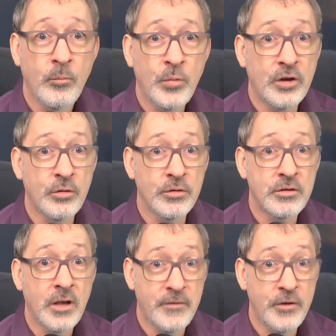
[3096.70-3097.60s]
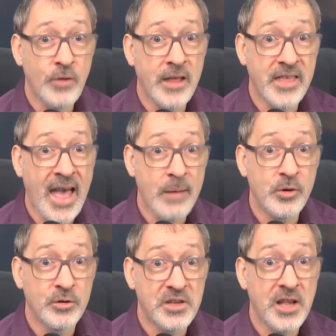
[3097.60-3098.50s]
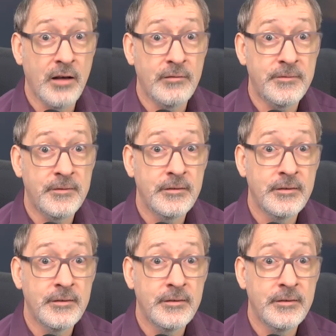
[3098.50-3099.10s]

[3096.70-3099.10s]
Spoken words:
But of course, if you write the app yourself